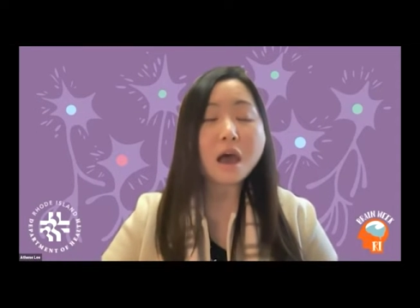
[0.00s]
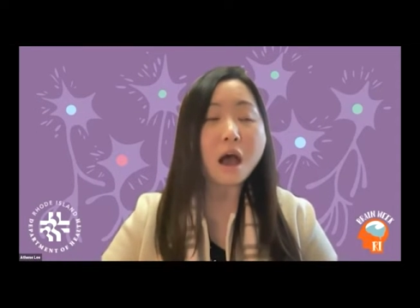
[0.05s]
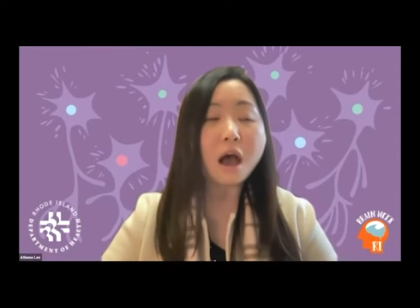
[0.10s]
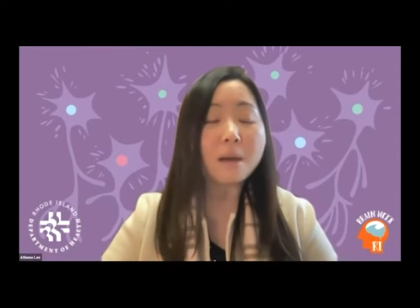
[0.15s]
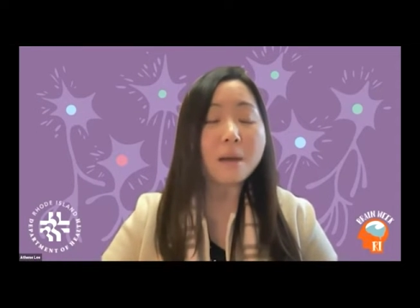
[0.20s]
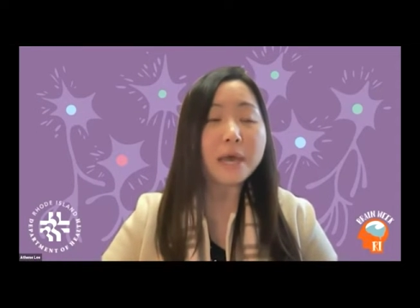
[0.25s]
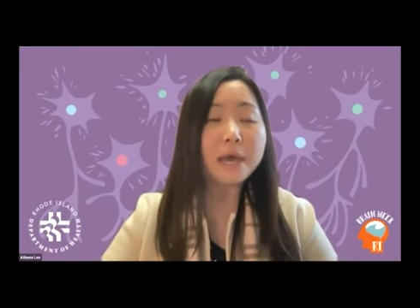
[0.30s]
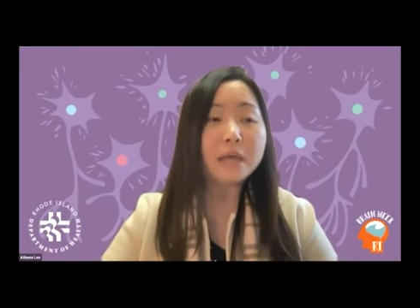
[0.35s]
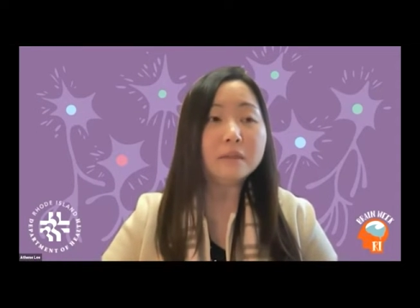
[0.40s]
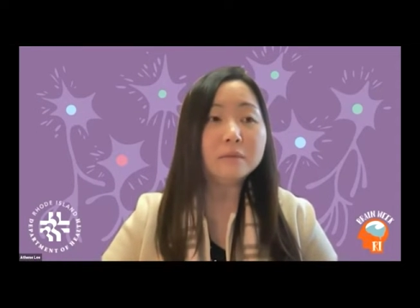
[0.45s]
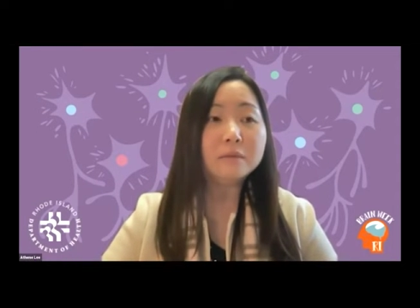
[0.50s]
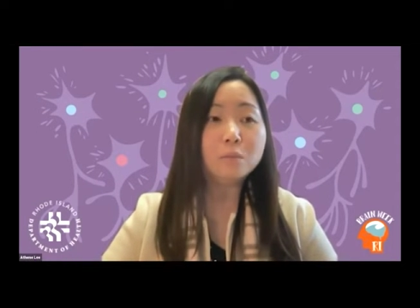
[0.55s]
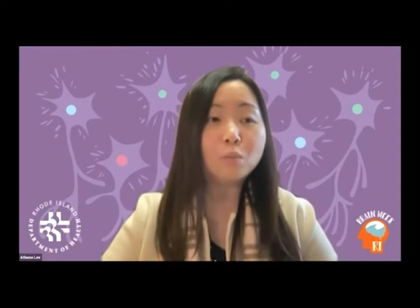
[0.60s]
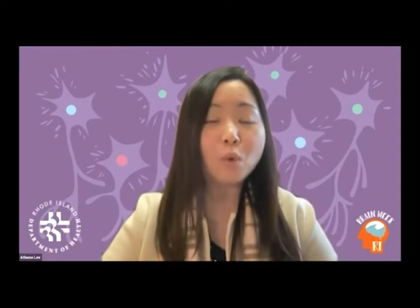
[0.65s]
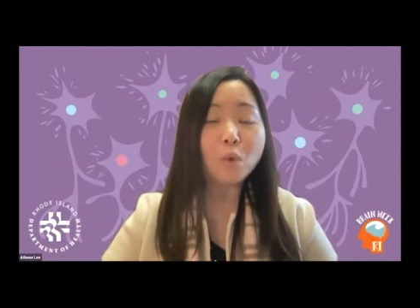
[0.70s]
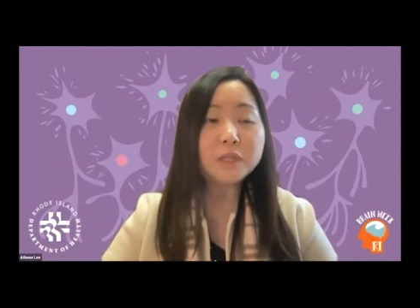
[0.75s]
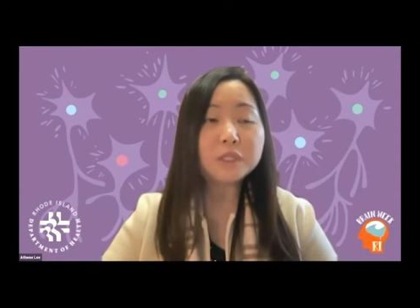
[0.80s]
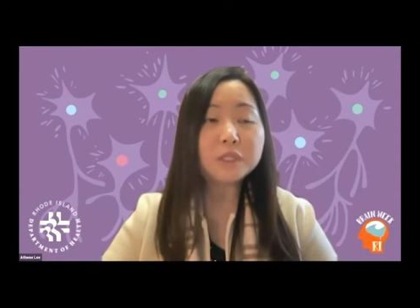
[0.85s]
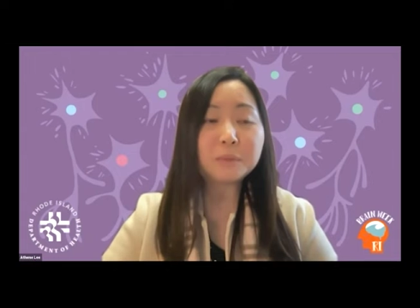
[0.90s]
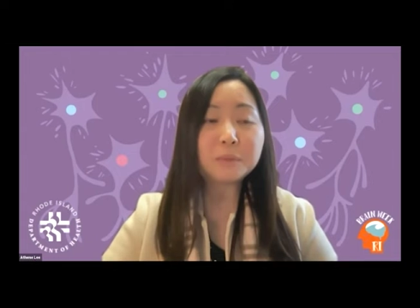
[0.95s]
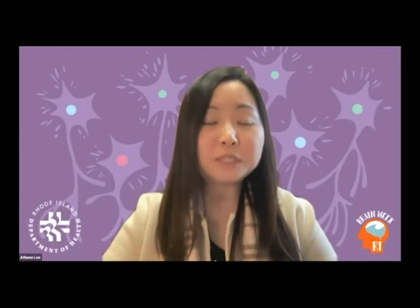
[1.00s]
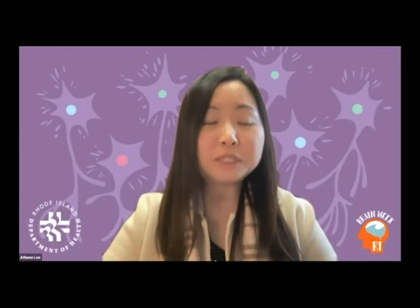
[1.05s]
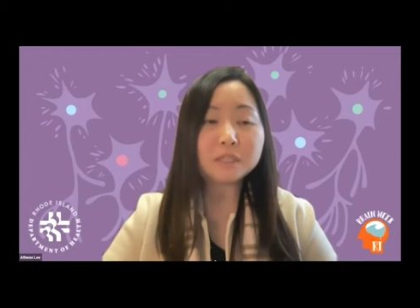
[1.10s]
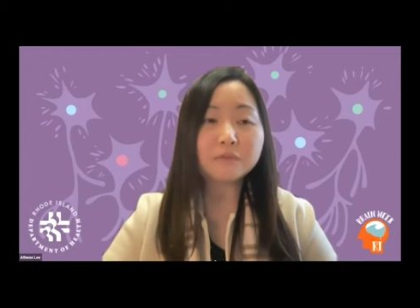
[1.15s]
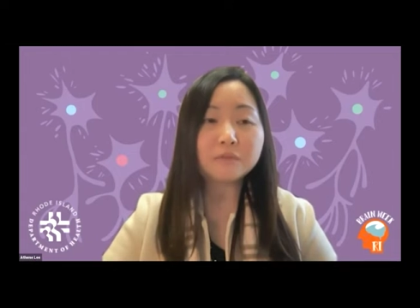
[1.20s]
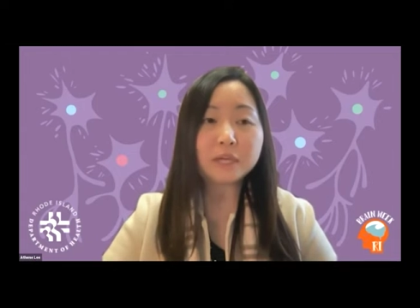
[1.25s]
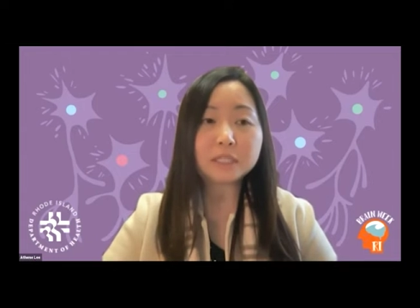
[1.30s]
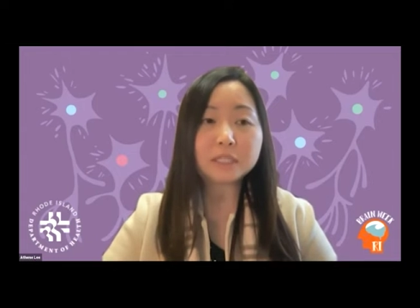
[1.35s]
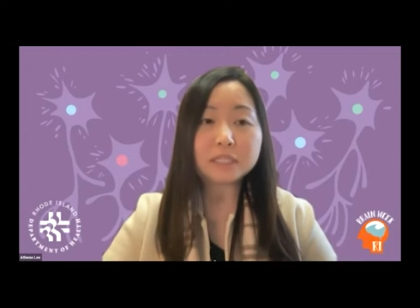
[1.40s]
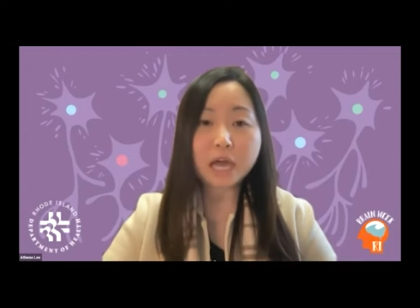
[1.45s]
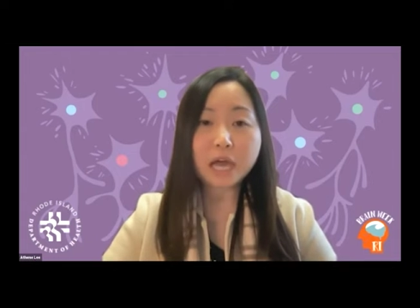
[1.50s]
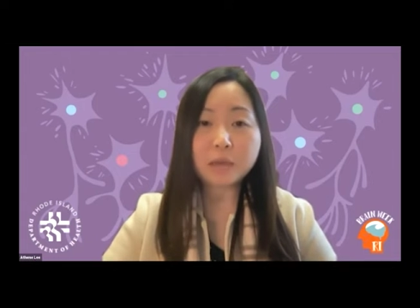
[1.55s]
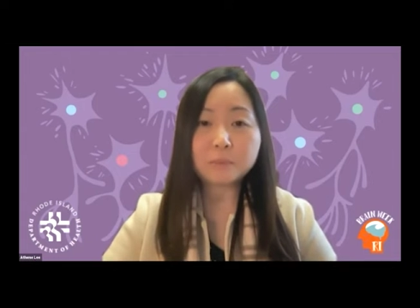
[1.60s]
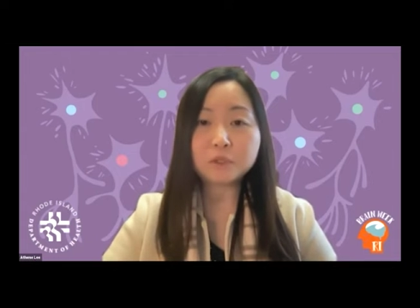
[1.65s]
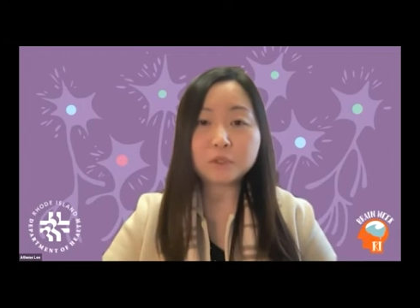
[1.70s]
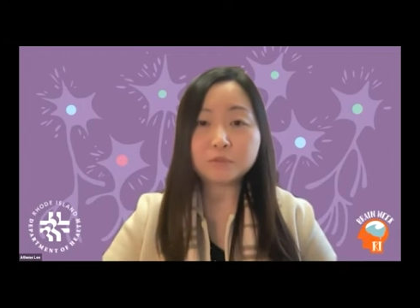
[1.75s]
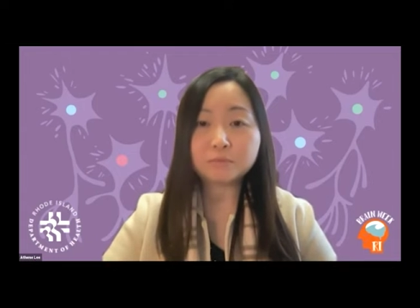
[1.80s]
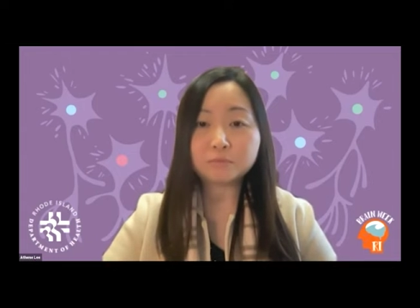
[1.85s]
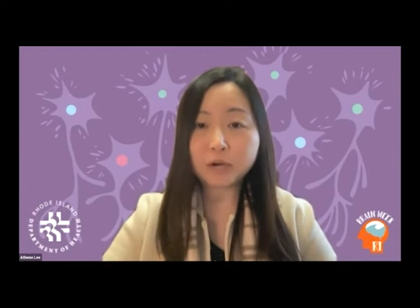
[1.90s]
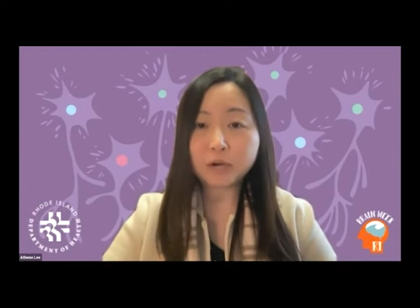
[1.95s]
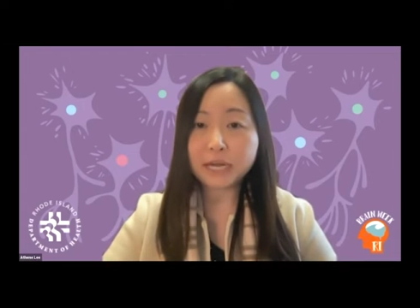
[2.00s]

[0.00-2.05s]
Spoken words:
And one specific types of